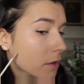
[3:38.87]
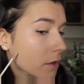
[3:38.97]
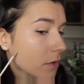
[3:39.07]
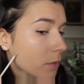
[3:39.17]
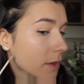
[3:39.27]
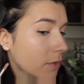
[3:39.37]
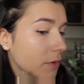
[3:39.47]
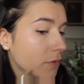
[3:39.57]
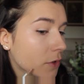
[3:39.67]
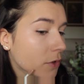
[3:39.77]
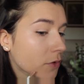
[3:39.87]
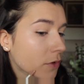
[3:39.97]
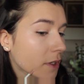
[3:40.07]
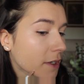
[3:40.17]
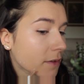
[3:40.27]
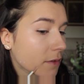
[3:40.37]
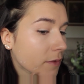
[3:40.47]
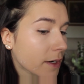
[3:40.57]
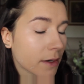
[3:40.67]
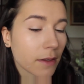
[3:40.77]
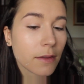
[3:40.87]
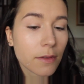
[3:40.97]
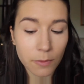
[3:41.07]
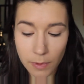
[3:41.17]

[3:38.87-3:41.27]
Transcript: Because once we've neutralized the redness,